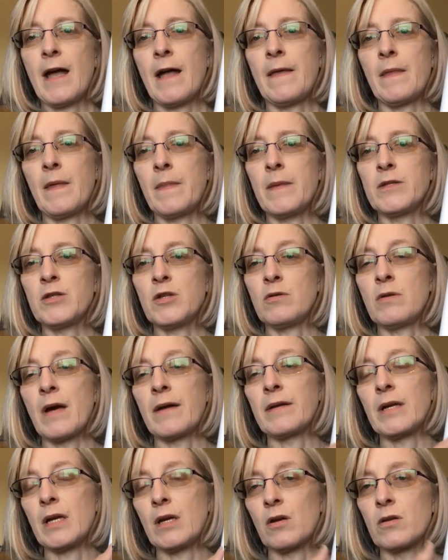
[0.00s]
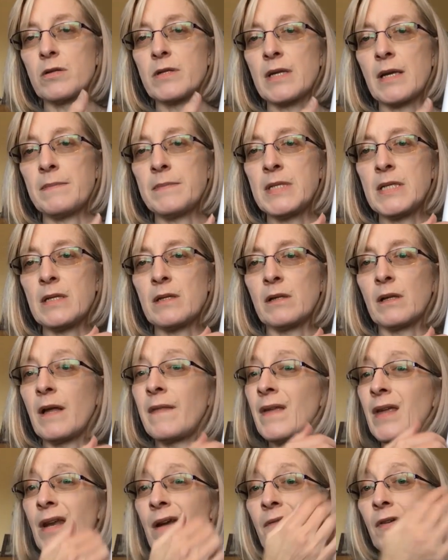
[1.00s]
And then the two down here, same deal.
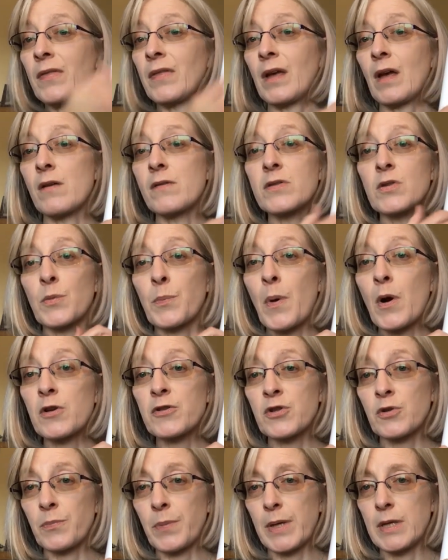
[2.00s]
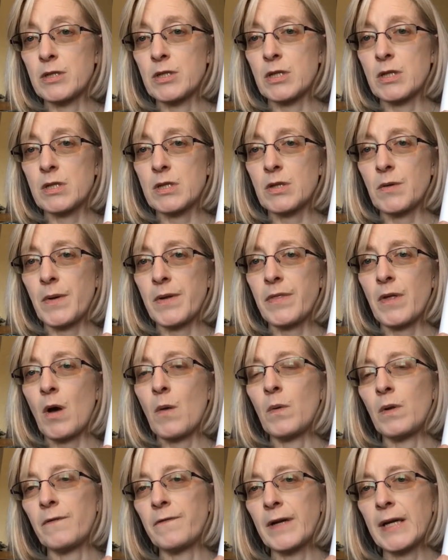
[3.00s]
And then everything else are partial pages. So I
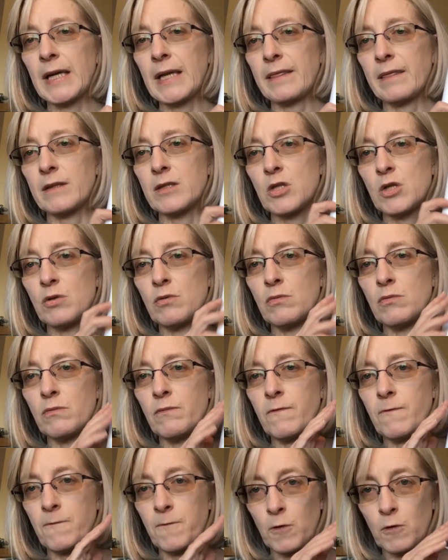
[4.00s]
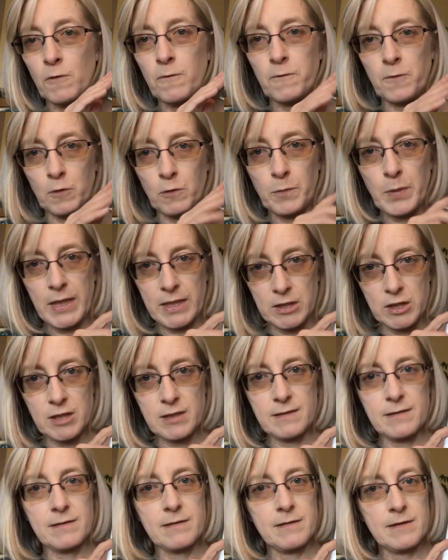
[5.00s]
thought, well, if I get the two full
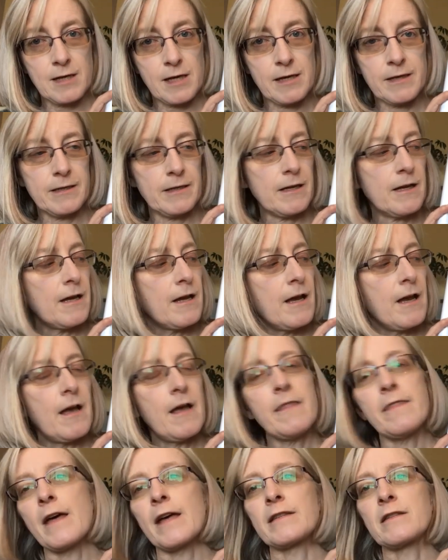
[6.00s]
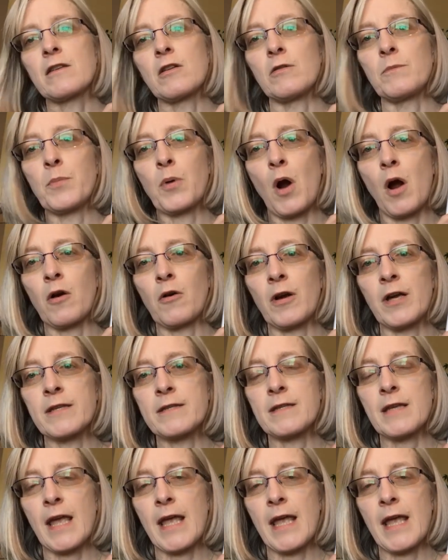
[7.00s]
pages done, that's good progress.